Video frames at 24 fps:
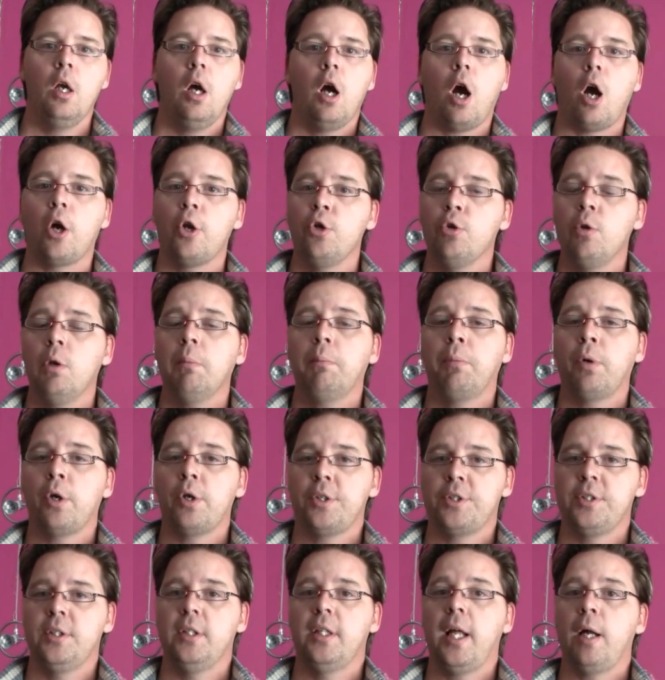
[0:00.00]
Are you a
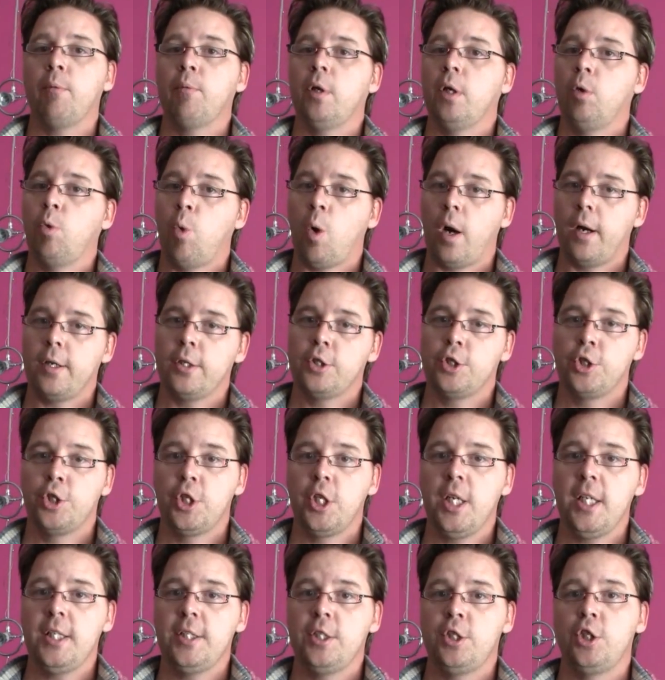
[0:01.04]
person that requires
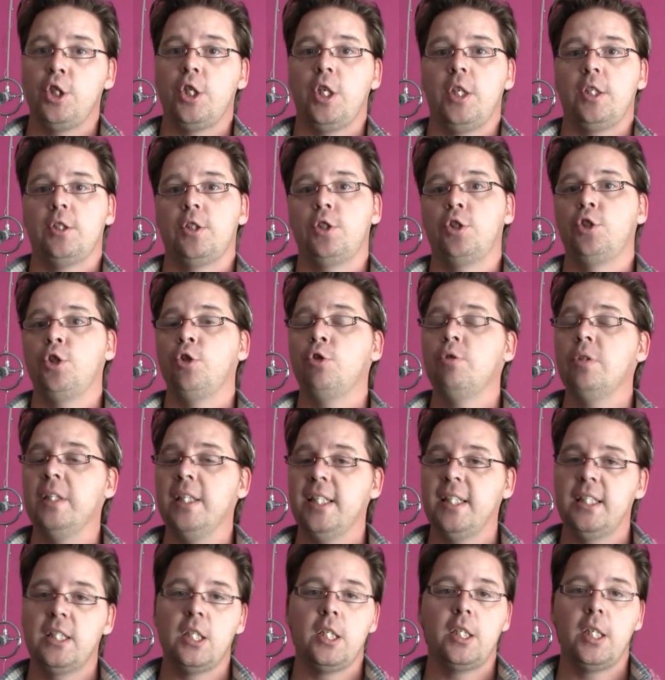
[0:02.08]
cheat sheets? Do you
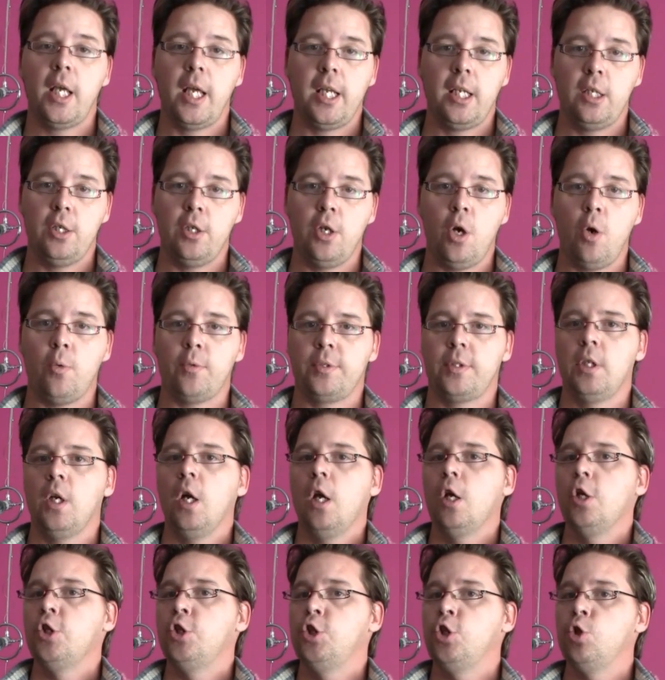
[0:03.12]
need to take notes?
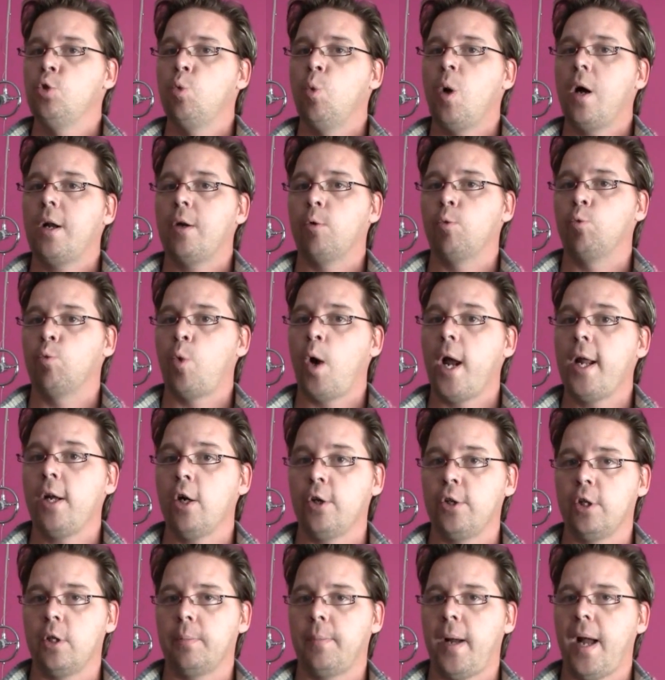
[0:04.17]
Do you want to write
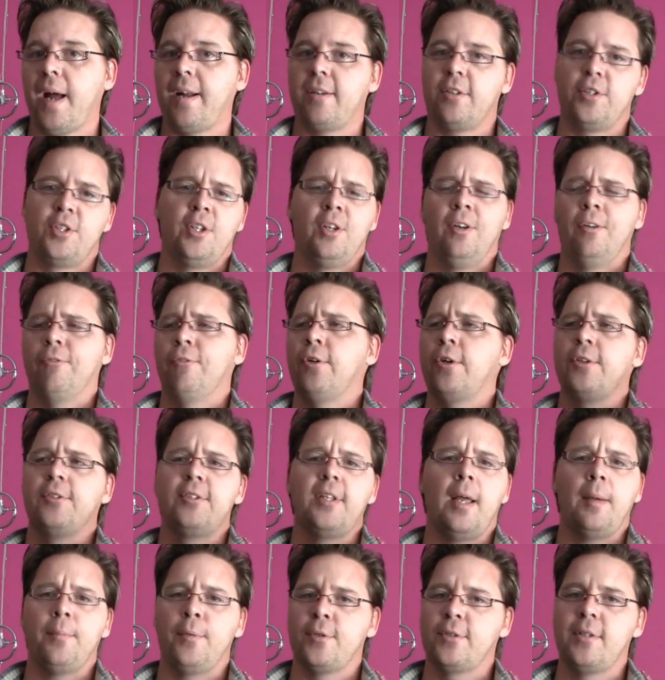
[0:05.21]
on your patterns? For
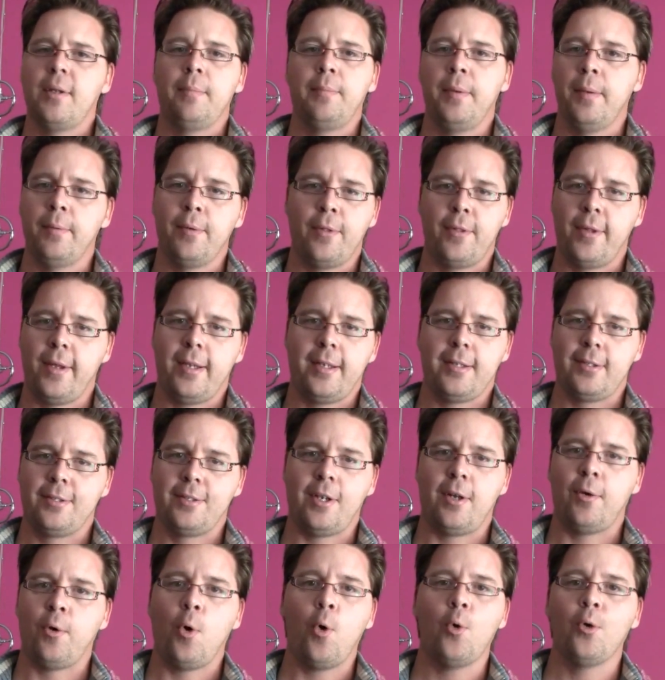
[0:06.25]
example, some people think it's
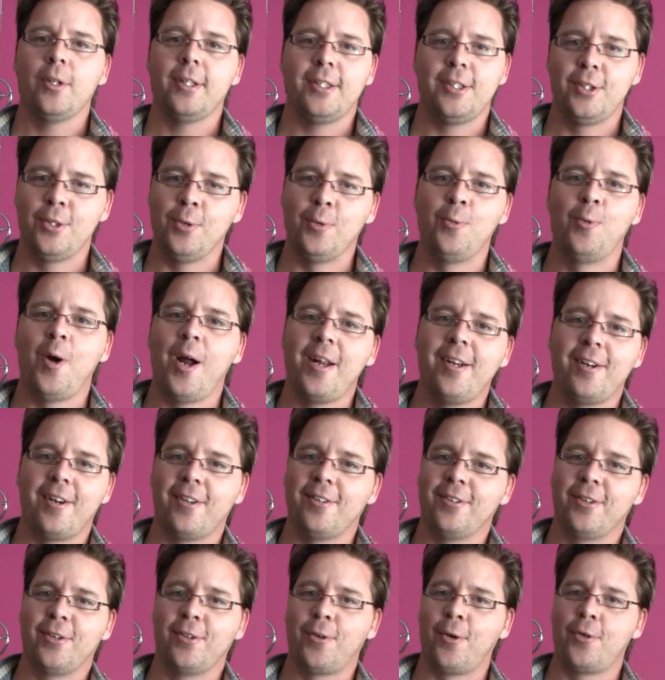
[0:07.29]
unholy to write on
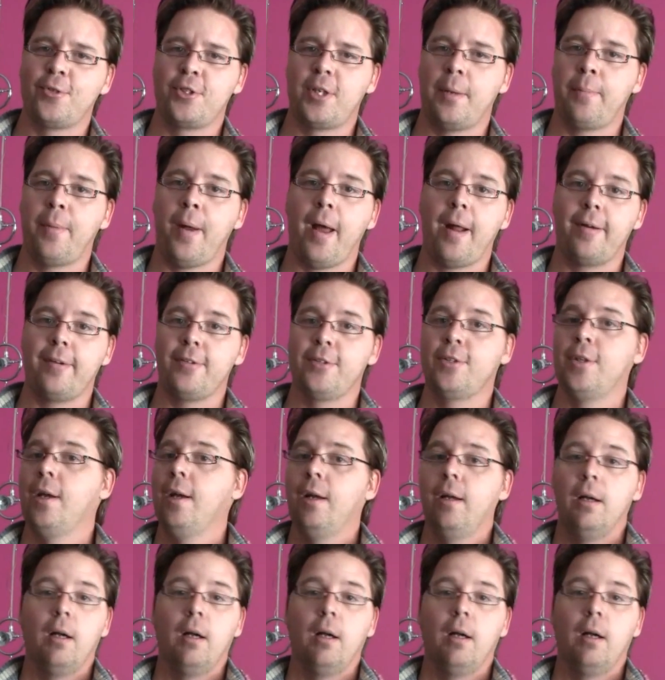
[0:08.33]
their crochet patterns.